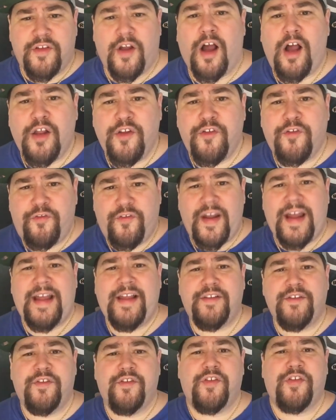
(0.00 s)
us
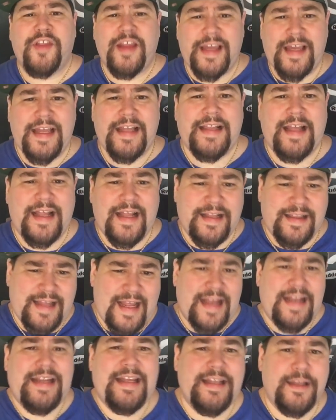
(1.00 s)
fans thinking that
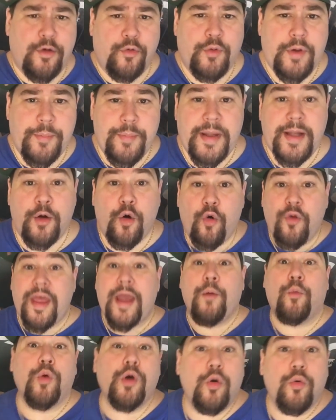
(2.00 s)
they need to repeat or
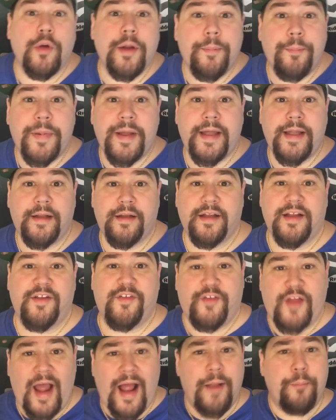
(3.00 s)
they will repeat,
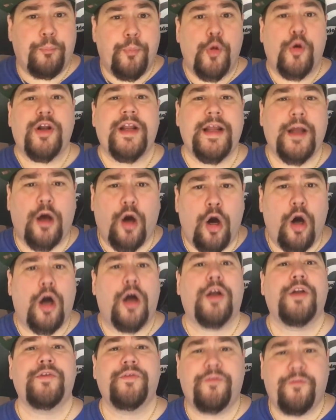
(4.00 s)
is that putting
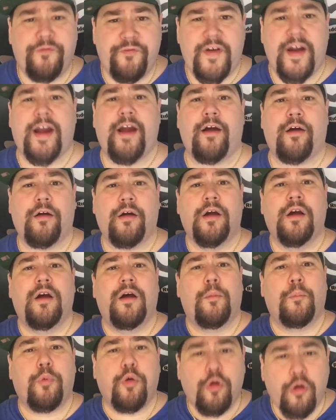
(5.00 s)
unfair
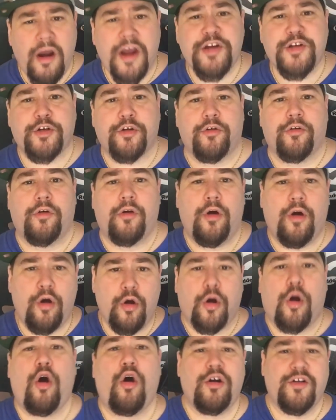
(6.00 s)
pressure
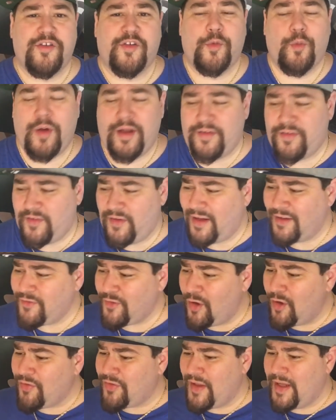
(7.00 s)
on Carson Wentz? And I
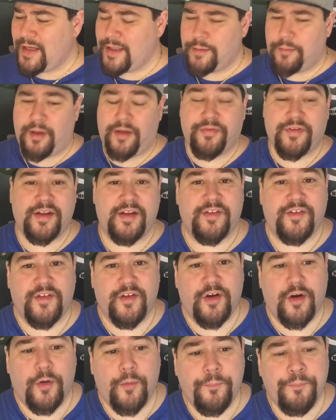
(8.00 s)
started thinking about this,
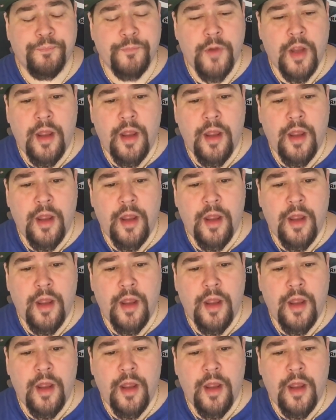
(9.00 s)
you know.